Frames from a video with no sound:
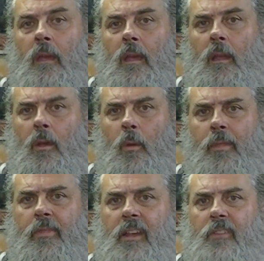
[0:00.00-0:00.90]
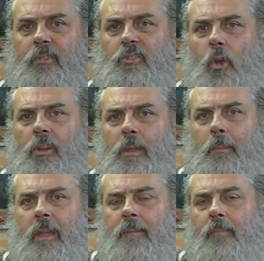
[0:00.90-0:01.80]
Hello and thanks for joining
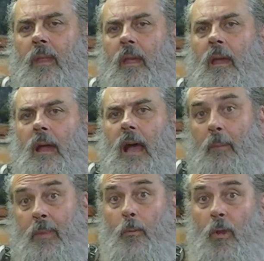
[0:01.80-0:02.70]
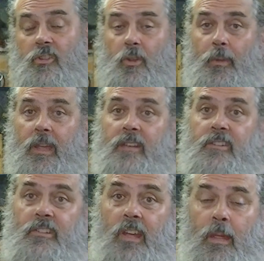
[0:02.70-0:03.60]
me. I'm in the workshop again
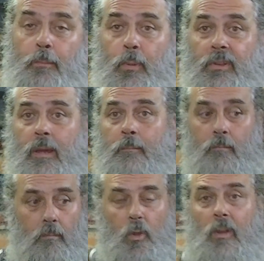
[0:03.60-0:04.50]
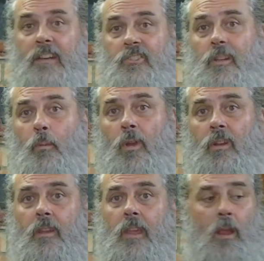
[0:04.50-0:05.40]
today, but I'm not actually
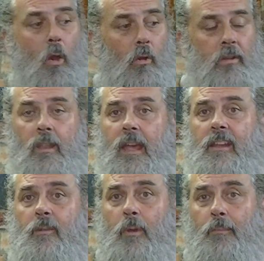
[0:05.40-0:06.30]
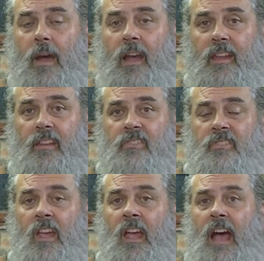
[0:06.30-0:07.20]
working on any of my
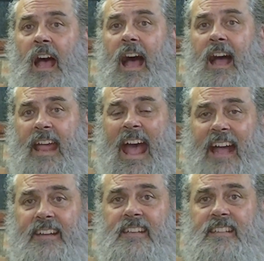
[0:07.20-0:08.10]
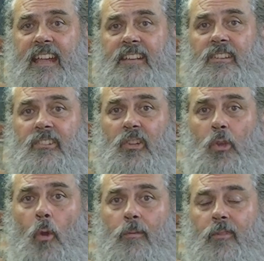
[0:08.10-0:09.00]
bikes. I had intended to
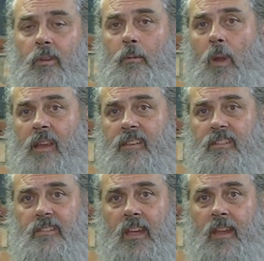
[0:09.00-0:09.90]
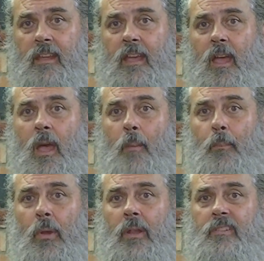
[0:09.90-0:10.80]
go for a ride today,
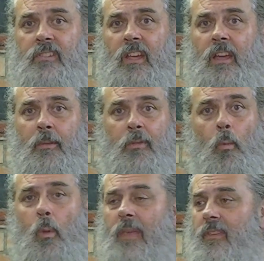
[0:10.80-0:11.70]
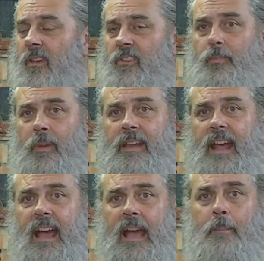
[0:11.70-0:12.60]
but the weather has been
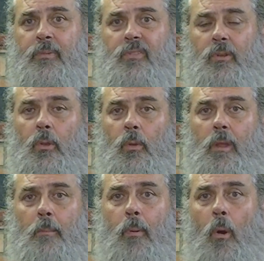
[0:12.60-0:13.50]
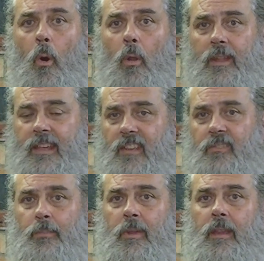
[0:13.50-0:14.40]
absolutely appalling. It's
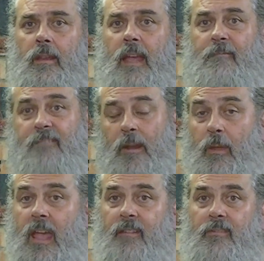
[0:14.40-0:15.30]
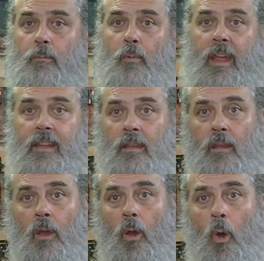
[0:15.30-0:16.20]
been very heavy rain
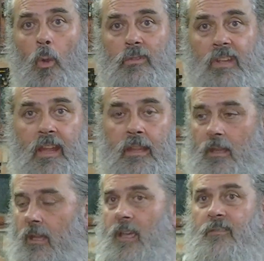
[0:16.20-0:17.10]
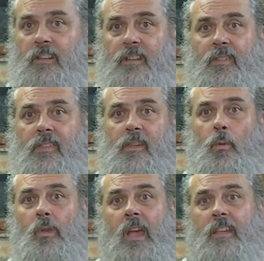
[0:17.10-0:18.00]
all day. If you live in the
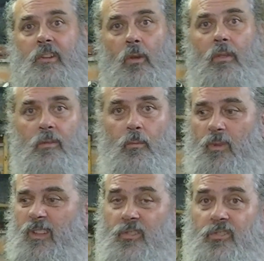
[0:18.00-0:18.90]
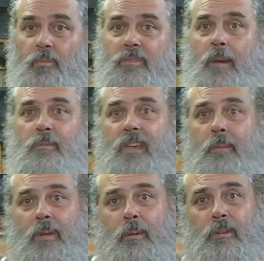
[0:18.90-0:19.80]
UK, you know that we just sometimes get
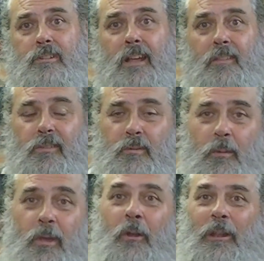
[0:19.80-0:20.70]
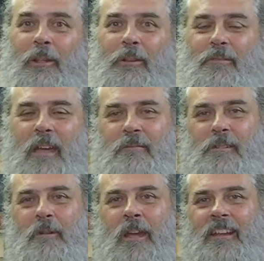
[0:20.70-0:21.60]
periods like this where we've got a lot of heavy
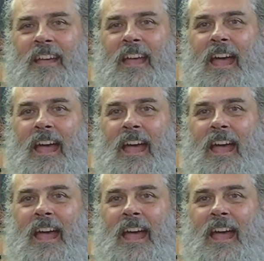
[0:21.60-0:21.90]
rain.